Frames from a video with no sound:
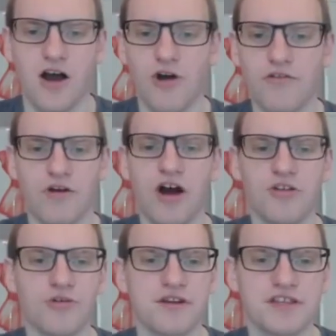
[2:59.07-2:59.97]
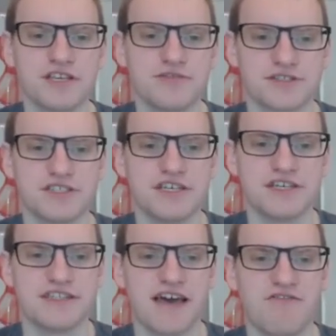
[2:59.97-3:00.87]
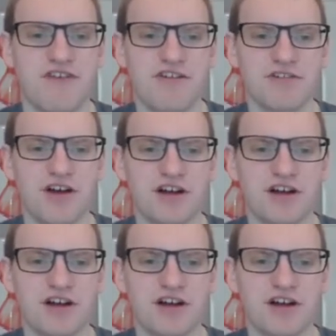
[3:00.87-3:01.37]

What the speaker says: Overall, the one thing you will see is that Viral